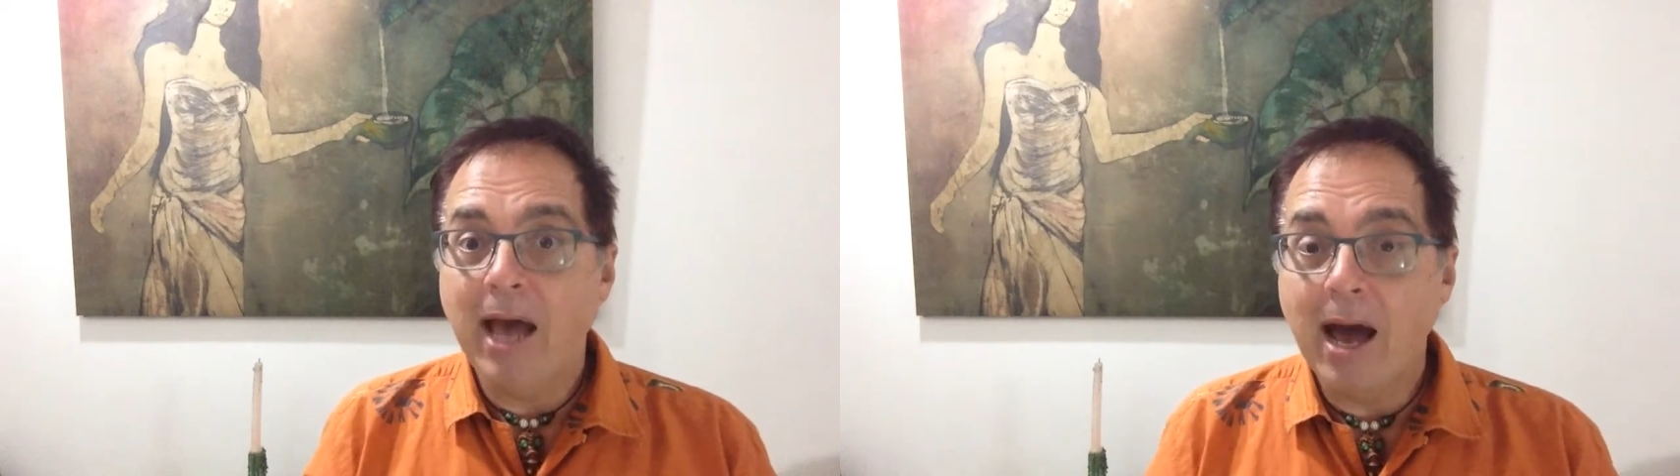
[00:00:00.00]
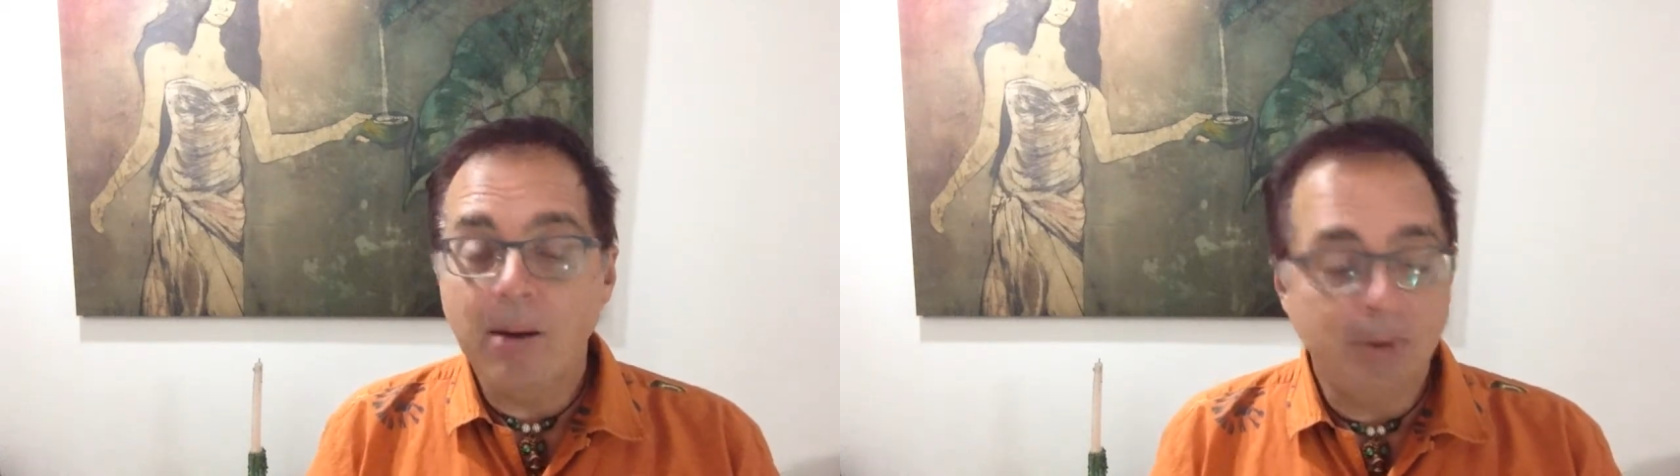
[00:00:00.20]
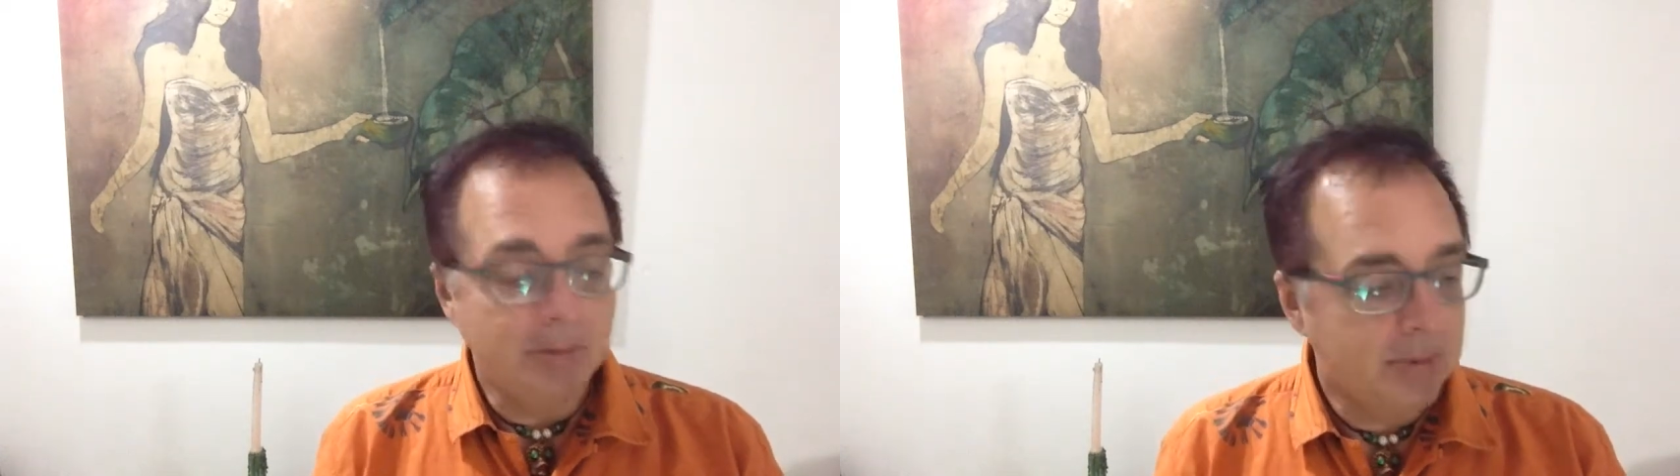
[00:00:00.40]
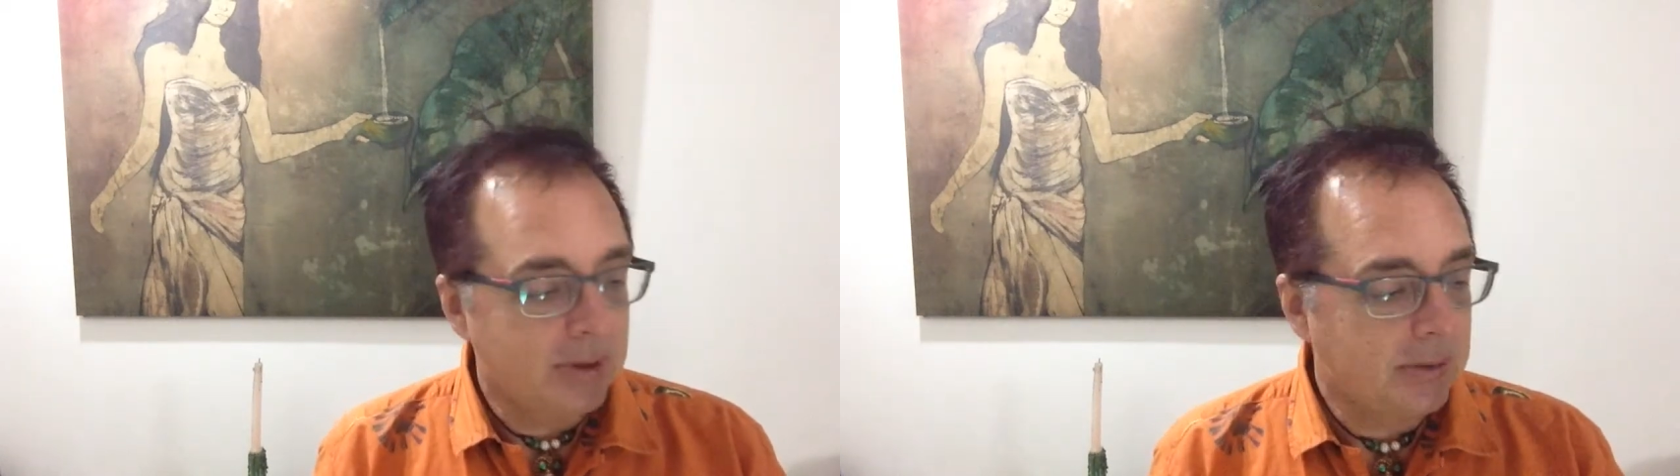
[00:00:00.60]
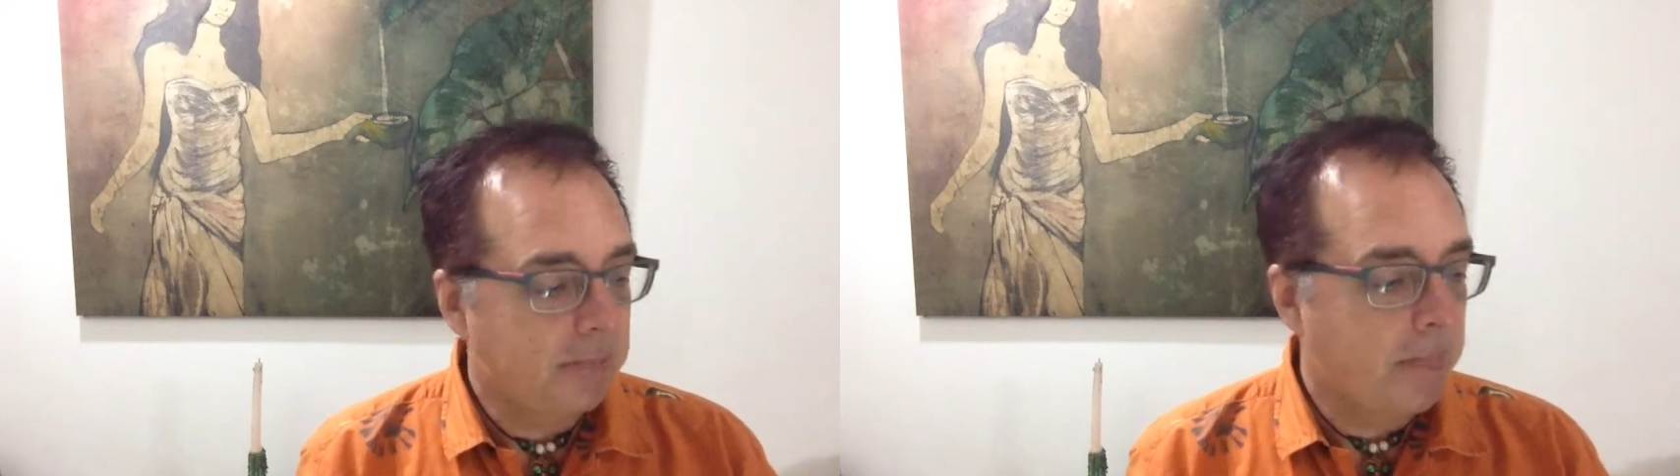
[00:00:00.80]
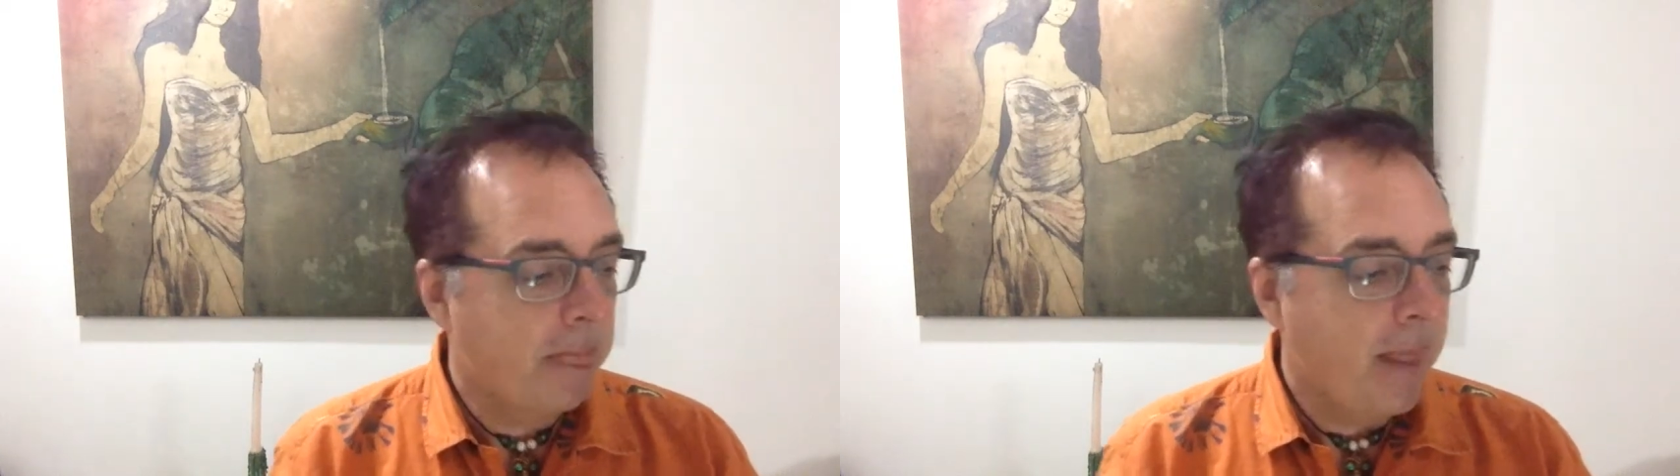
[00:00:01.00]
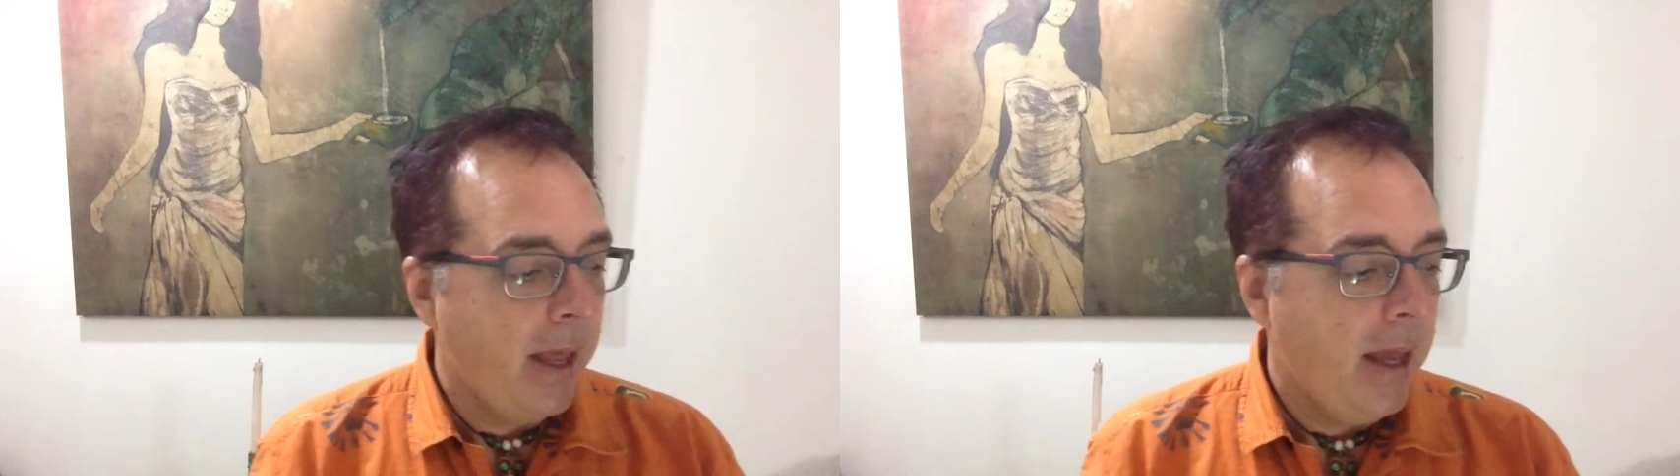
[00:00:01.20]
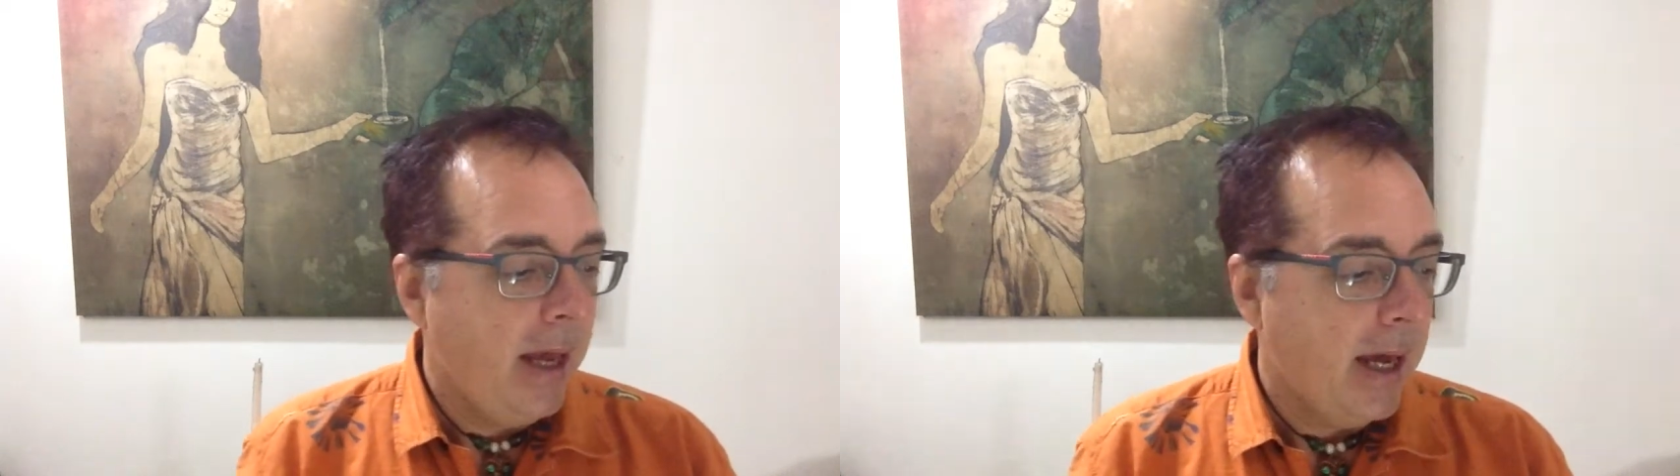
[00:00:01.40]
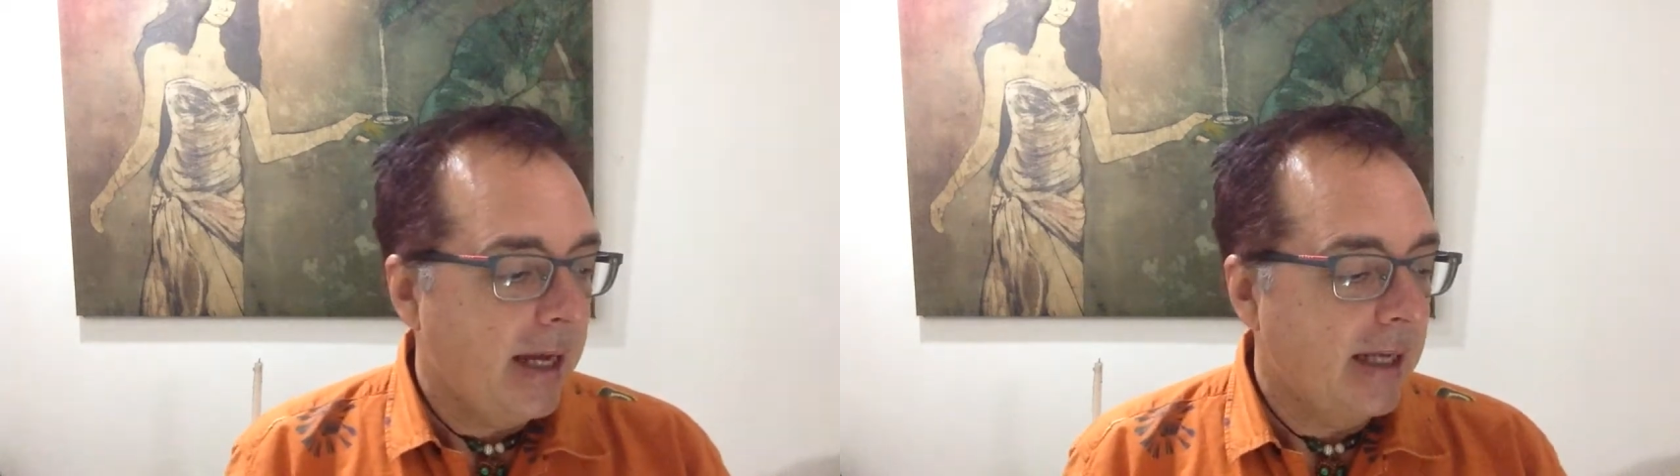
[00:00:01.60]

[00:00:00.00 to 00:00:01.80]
albums. And